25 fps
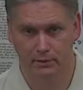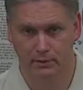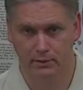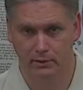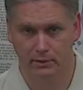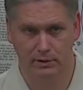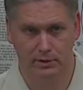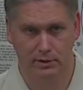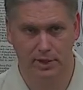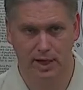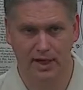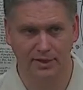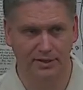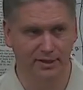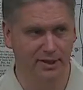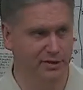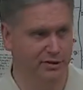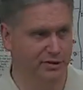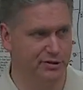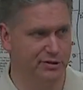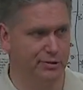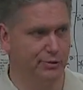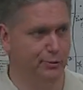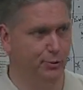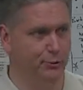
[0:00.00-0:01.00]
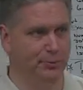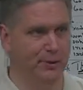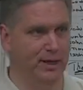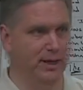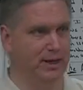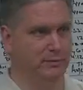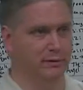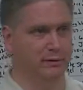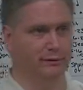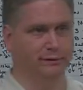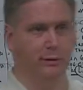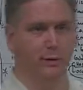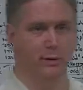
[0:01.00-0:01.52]
God didn't school Peter
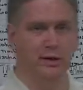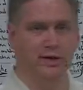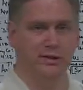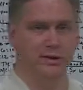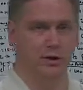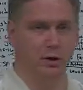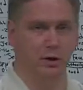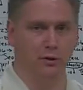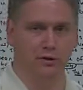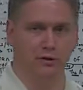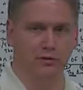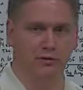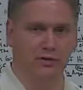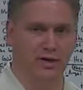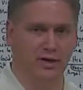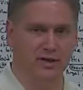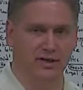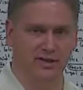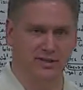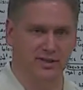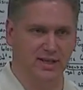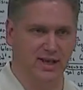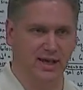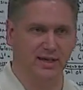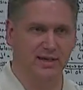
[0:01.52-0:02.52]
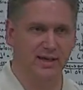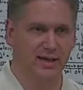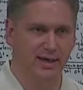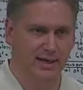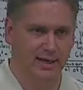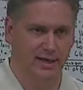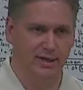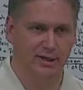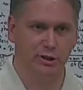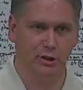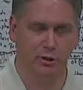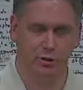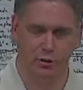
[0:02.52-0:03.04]
before he told Cornelius that. He
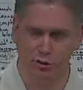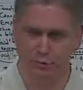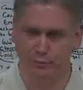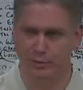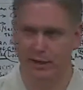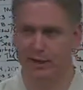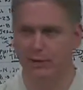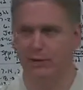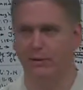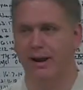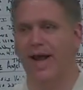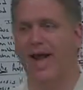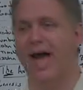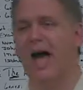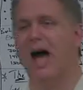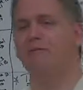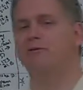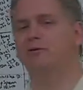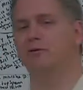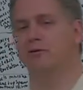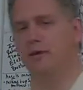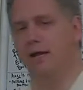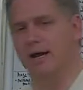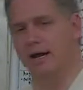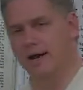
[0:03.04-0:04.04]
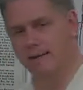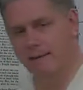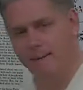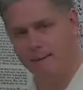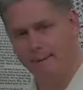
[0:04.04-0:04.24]
schools Peter after that.